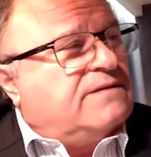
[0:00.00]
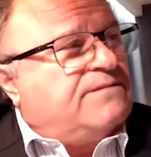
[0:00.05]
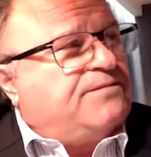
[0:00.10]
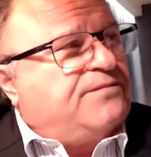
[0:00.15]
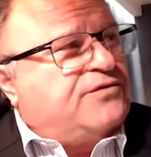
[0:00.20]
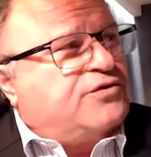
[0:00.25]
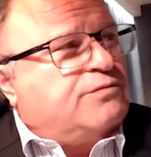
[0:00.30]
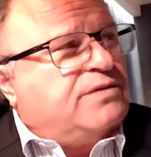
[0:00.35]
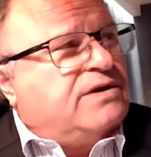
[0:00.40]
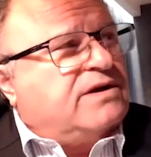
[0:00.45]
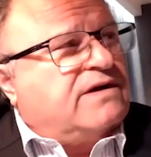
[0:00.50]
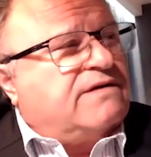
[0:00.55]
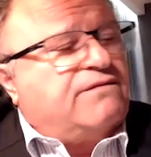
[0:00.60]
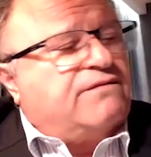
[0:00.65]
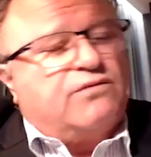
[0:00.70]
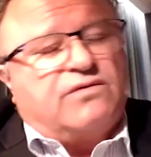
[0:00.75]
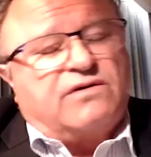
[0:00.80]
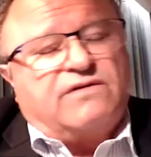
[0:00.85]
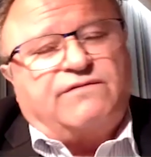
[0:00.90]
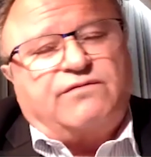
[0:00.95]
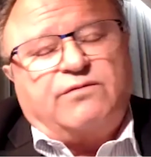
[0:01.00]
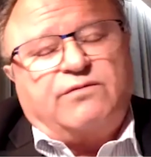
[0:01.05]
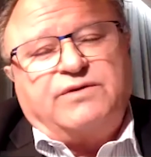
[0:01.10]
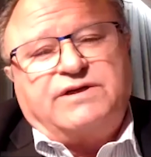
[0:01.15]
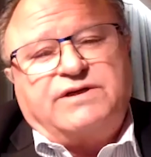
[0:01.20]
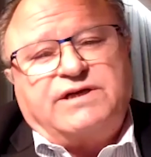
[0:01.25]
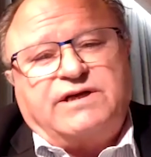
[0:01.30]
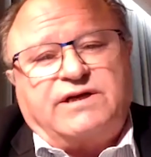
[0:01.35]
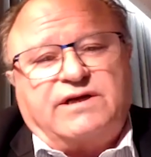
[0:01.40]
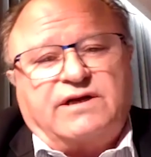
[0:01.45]
It should be enough water from
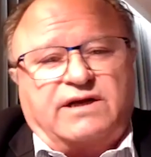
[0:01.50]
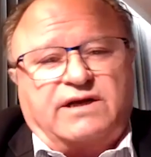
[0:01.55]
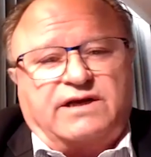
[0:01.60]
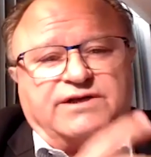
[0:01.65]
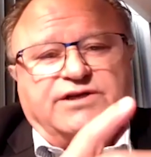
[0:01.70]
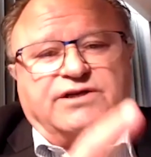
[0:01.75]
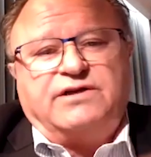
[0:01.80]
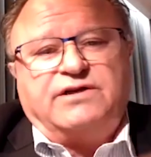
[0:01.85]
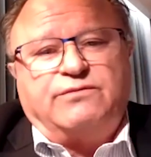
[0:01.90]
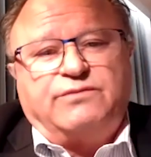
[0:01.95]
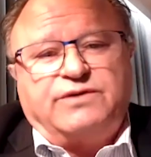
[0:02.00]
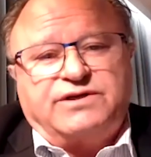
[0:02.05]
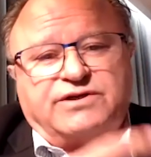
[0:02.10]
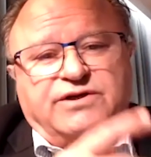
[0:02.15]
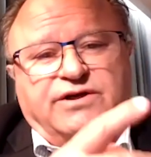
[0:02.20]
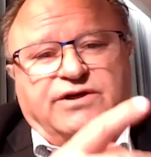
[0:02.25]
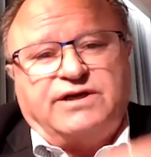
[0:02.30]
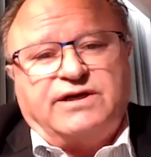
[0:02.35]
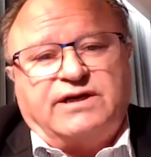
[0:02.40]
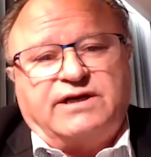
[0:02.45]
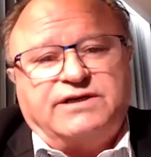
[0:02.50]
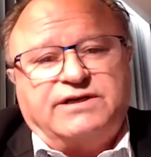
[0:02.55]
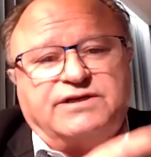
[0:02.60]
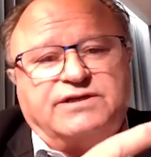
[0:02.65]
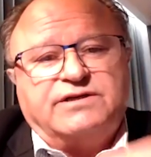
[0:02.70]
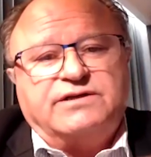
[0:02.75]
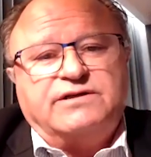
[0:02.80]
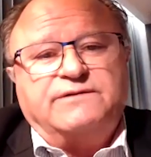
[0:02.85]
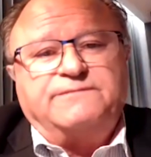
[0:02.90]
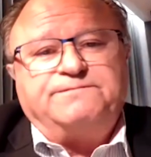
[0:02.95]
reticulation and
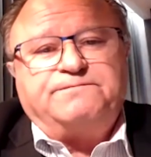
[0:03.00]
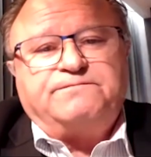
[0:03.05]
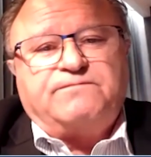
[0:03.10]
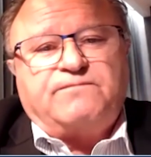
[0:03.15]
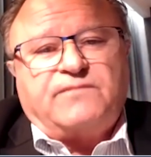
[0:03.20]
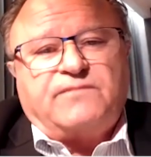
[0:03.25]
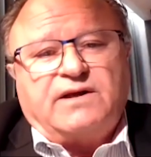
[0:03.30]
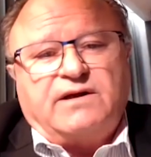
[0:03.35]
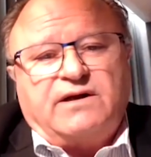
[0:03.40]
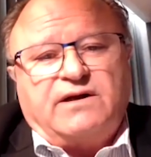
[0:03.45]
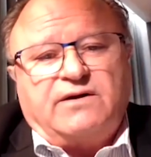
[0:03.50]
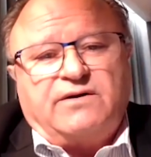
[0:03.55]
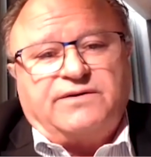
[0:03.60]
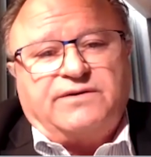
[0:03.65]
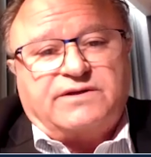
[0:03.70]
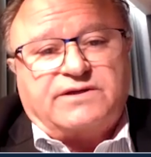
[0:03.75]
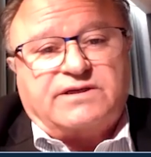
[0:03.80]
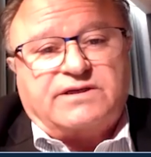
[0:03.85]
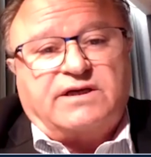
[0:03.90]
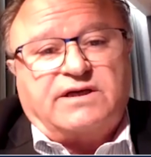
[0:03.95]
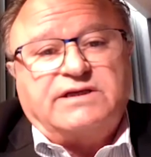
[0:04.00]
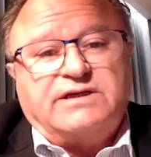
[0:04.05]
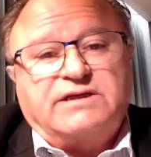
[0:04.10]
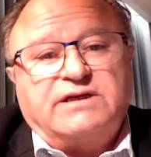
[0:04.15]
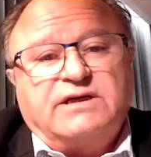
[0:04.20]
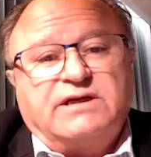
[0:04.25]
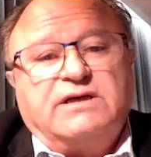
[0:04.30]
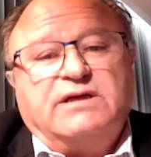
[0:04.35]
recirculation on the site.